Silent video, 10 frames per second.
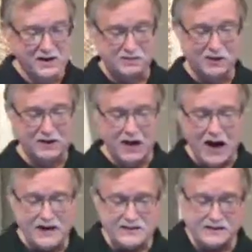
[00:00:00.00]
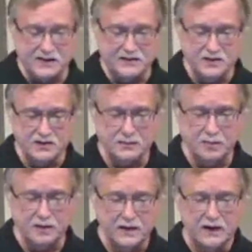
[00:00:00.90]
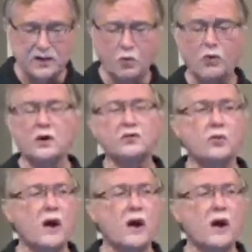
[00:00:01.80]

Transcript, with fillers: to what God is going to do to put the world